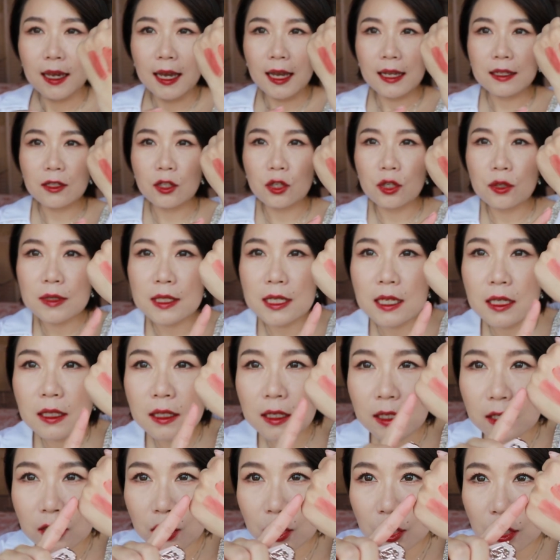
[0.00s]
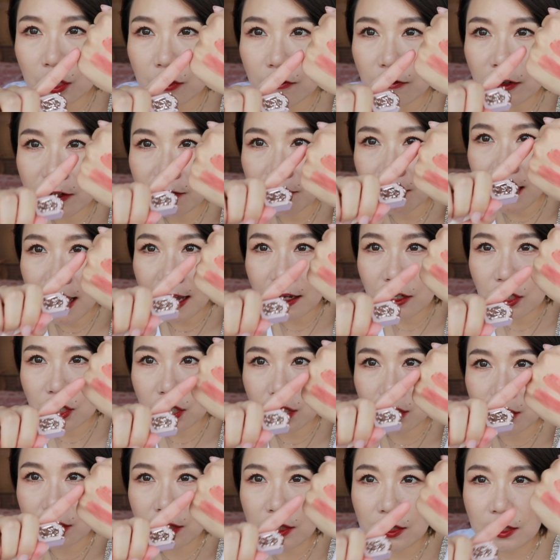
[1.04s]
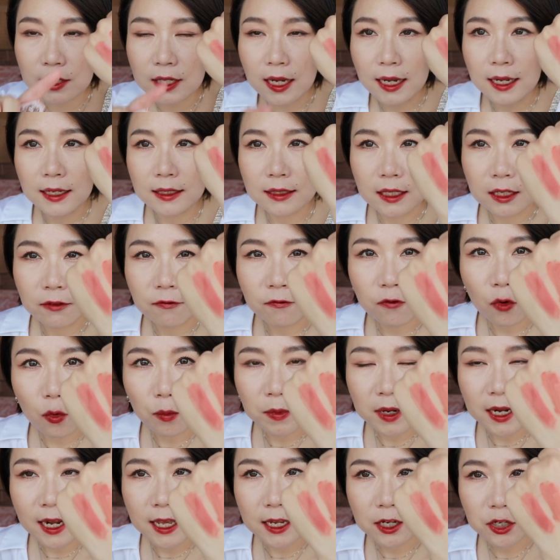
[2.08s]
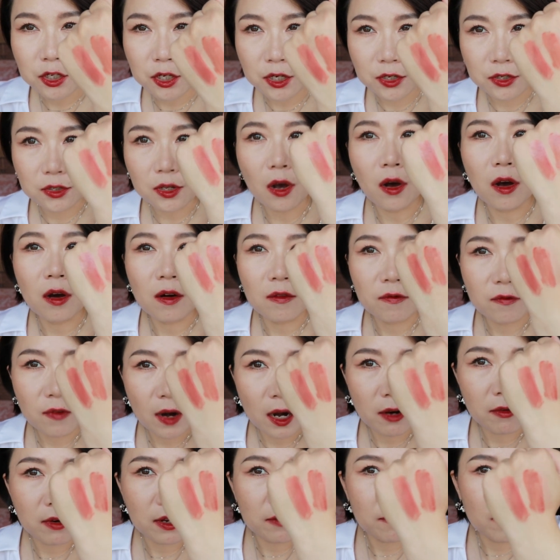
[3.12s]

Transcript: And you see the two reflections and the formulations are very,